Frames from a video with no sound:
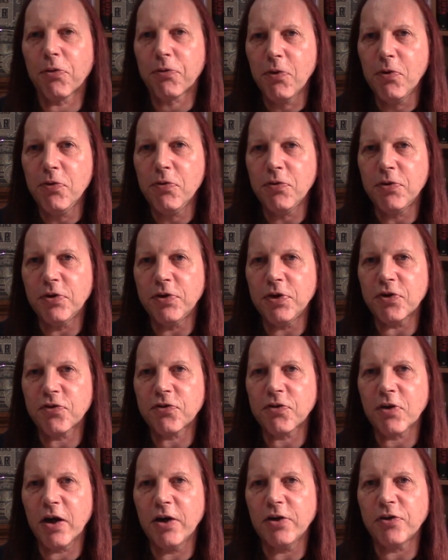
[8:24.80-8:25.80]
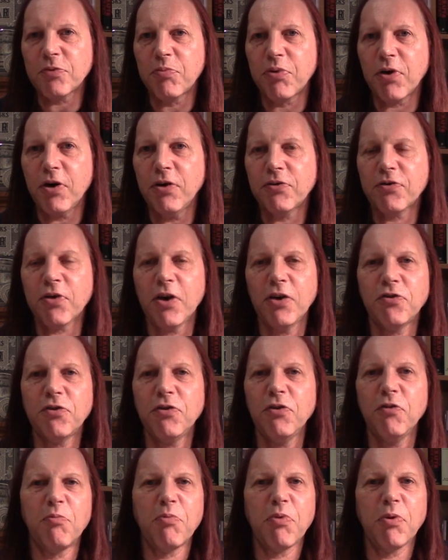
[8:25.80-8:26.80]
through the distillation process
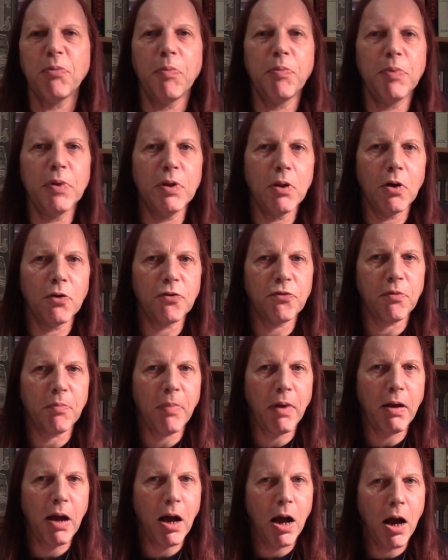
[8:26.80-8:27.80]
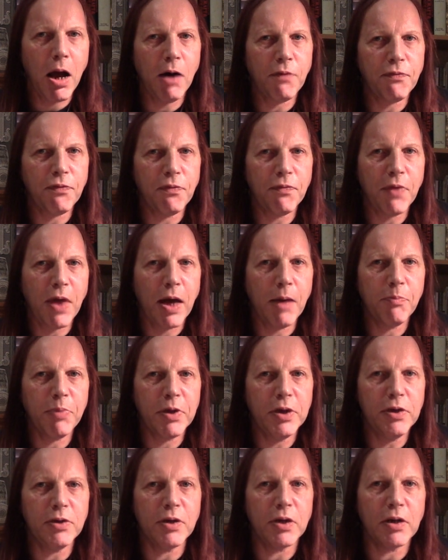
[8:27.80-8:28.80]
you've probably lost about half of that
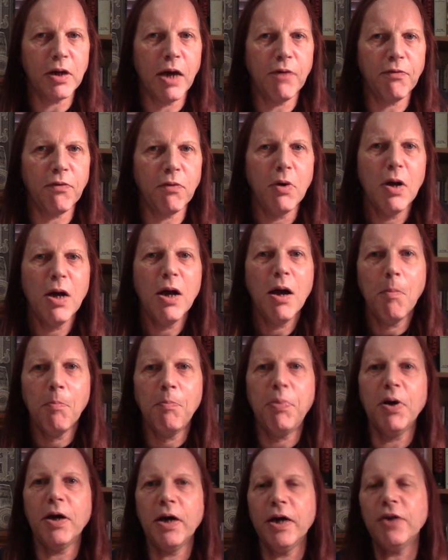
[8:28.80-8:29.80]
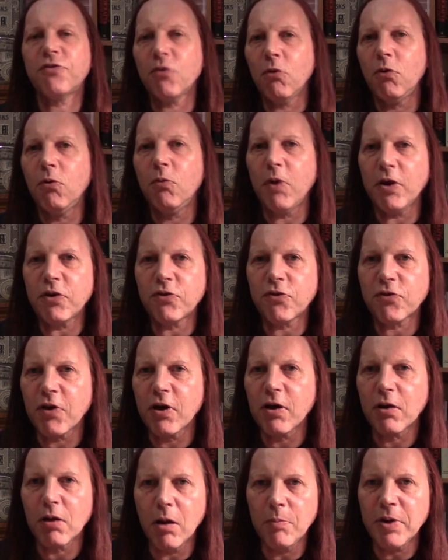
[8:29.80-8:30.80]
peating level, but it's always
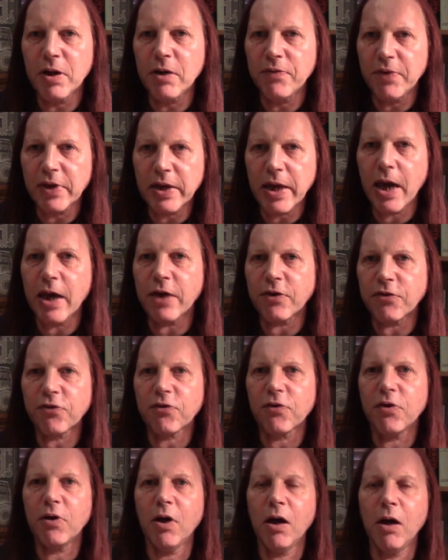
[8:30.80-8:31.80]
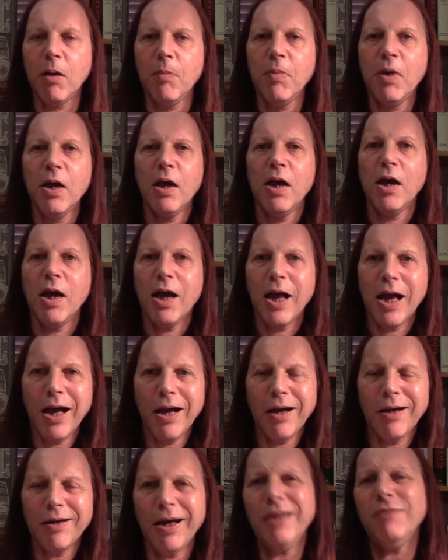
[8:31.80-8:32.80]
still a bit of a guess.
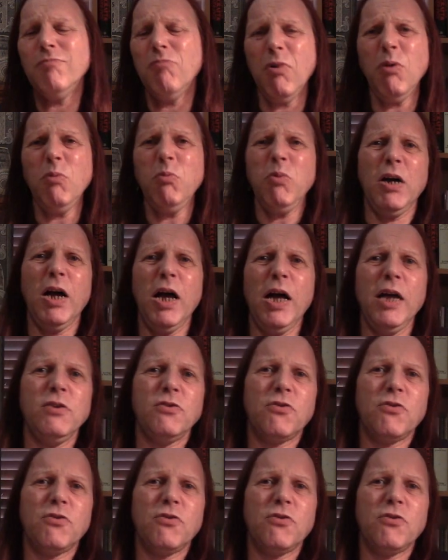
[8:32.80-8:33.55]
And